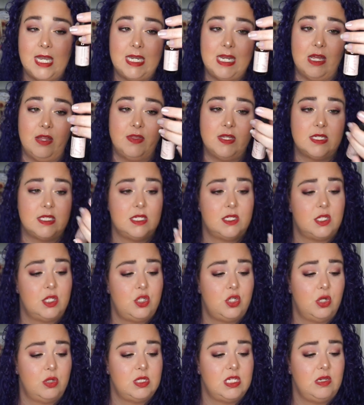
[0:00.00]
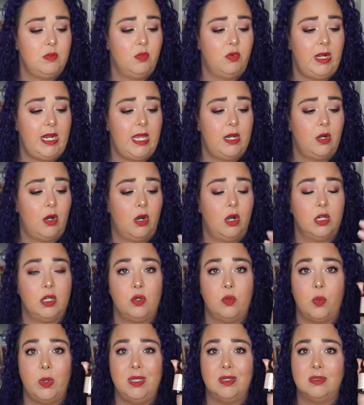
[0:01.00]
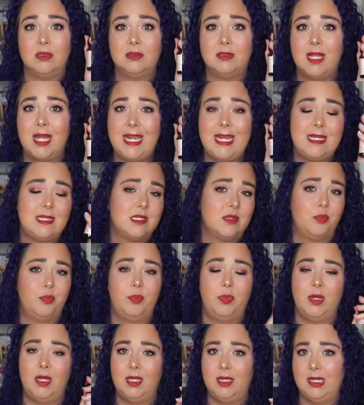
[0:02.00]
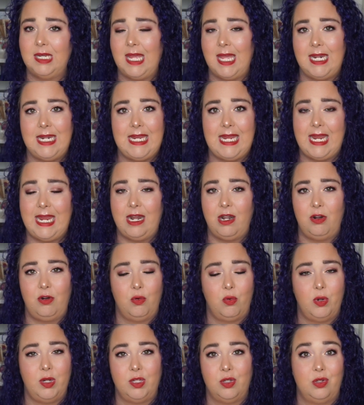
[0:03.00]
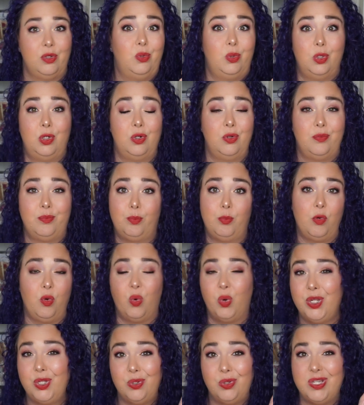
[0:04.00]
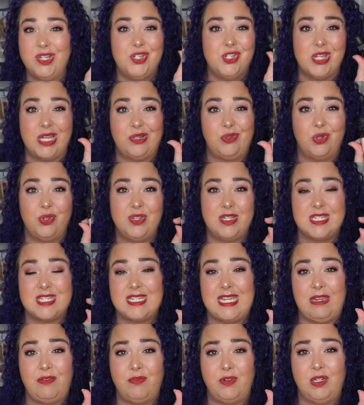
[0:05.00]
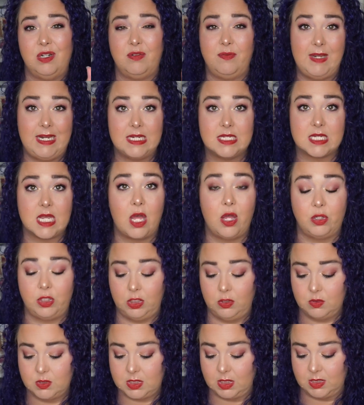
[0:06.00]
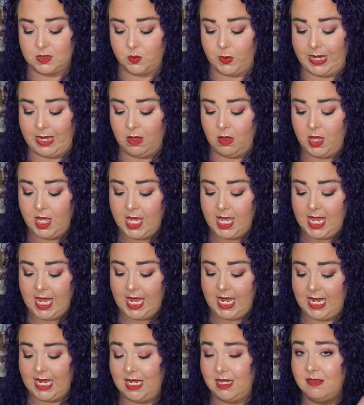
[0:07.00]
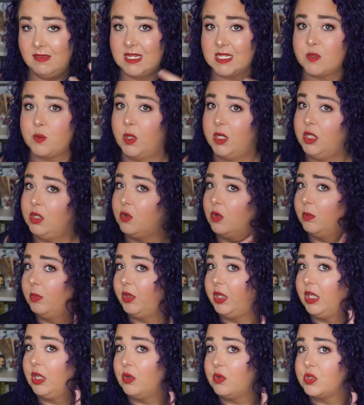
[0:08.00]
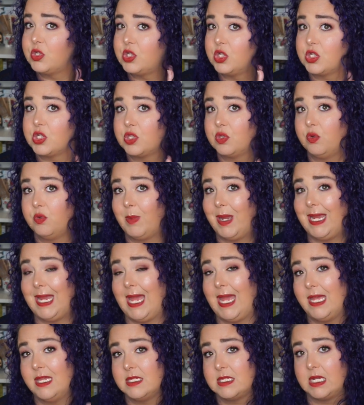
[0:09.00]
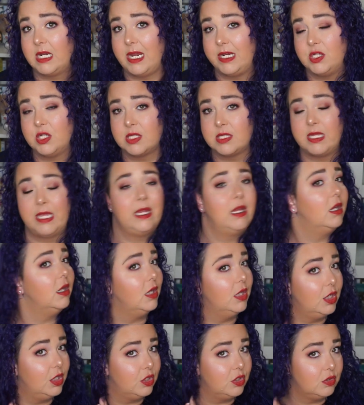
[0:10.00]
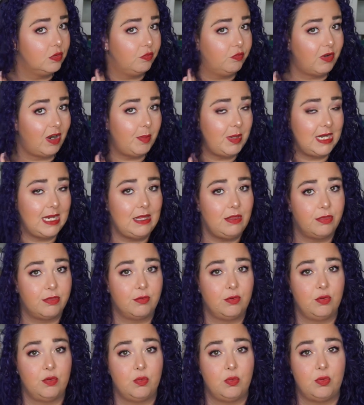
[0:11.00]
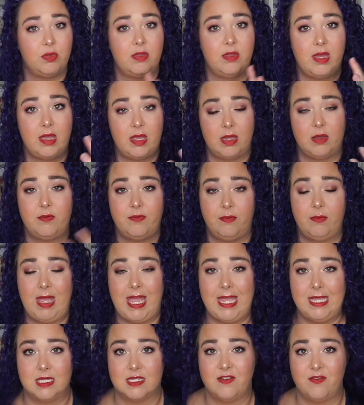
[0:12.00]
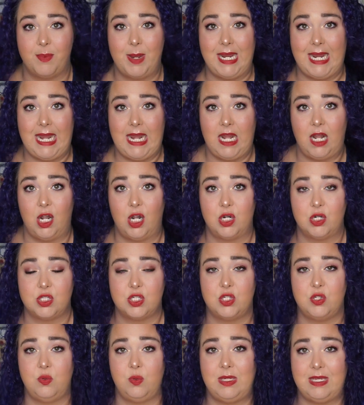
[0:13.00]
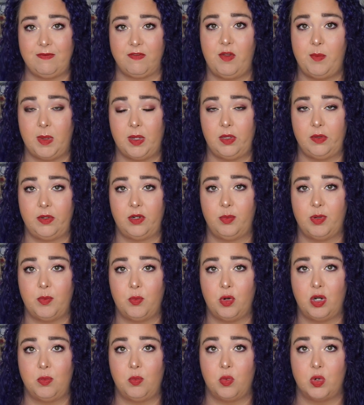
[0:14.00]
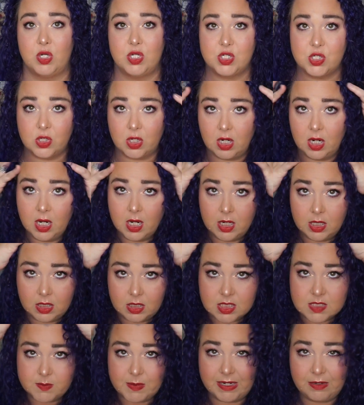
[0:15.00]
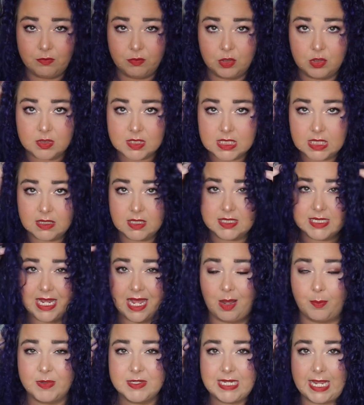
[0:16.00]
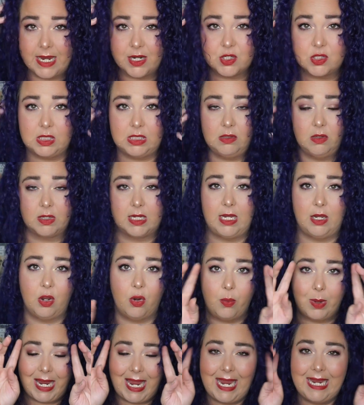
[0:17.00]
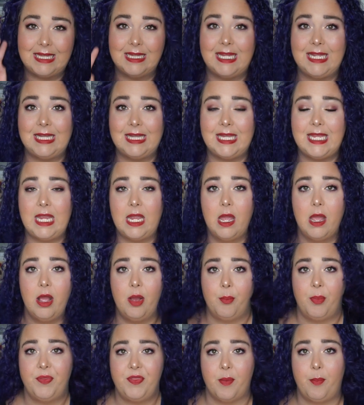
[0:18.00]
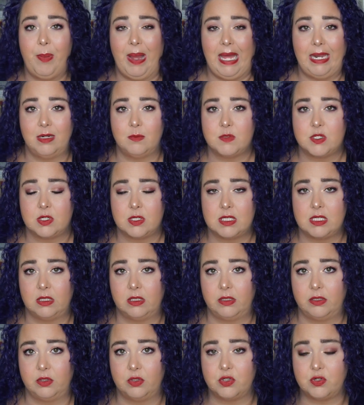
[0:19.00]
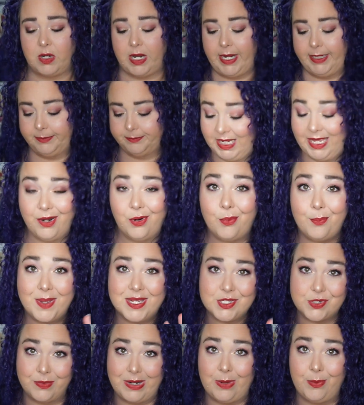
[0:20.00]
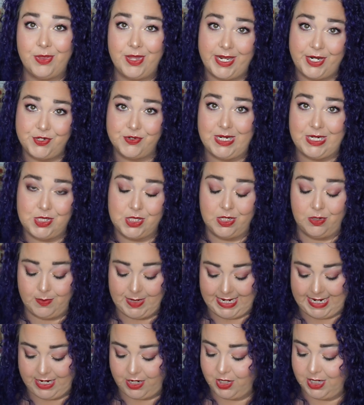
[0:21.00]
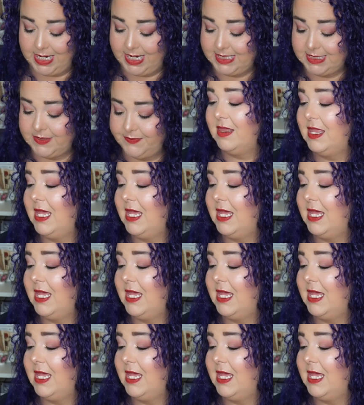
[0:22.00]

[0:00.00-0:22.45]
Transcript: Now this is the Josie Maran Argan Oil Light, but any hair oil or oil in general that's safe for your face I'll use as well. And this one normally goes just through my ends and I just like rub it in through the ends of my hair to give them a little bit more moisture because my roots and the top is actually looking okay lately, but the bottoms are still a little dry. I don't mess around with hydration on my hair, guys.